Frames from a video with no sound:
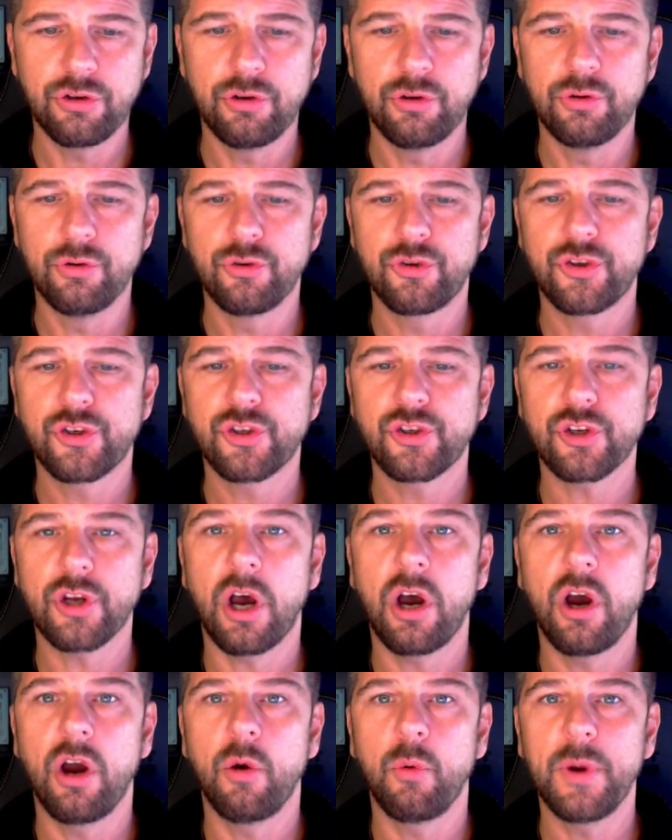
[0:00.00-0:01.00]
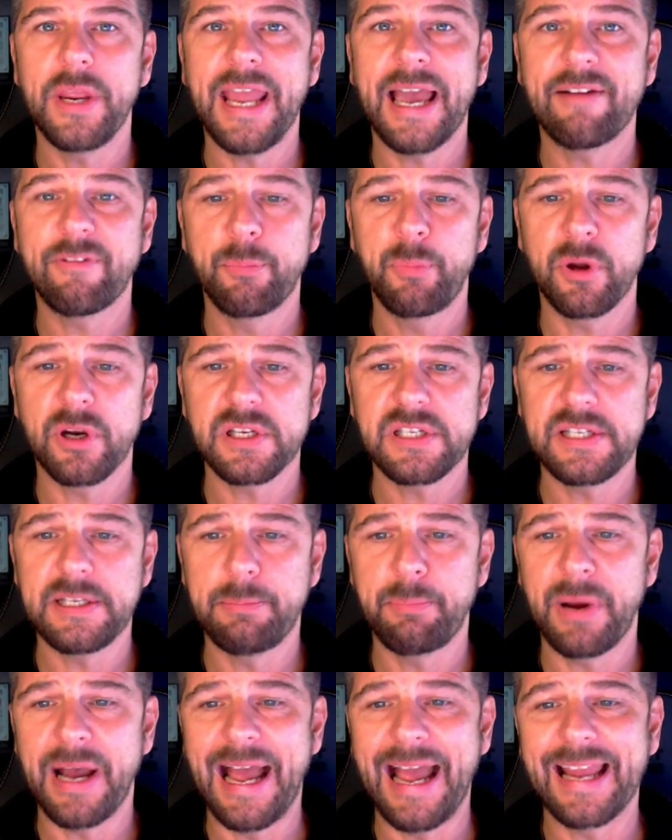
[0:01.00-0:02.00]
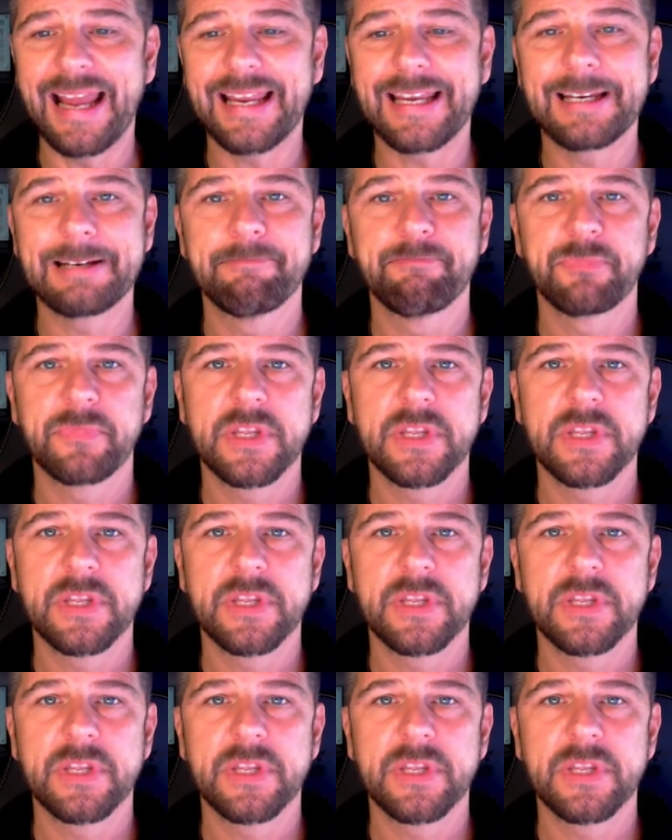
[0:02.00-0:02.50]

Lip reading: So we have a policy pack.